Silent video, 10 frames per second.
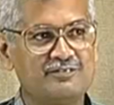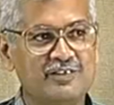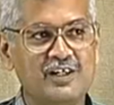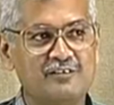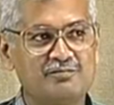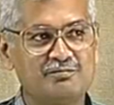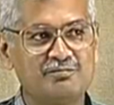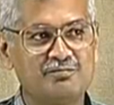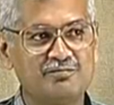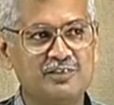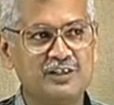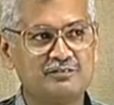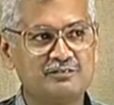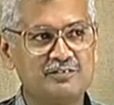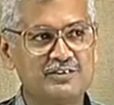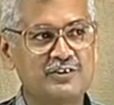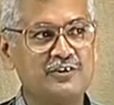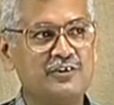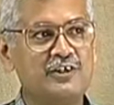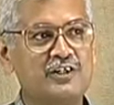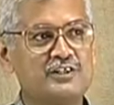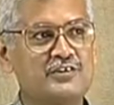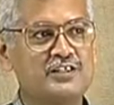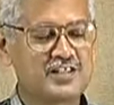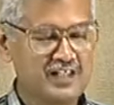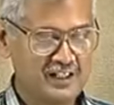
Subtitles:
Yeah, yeah. So it's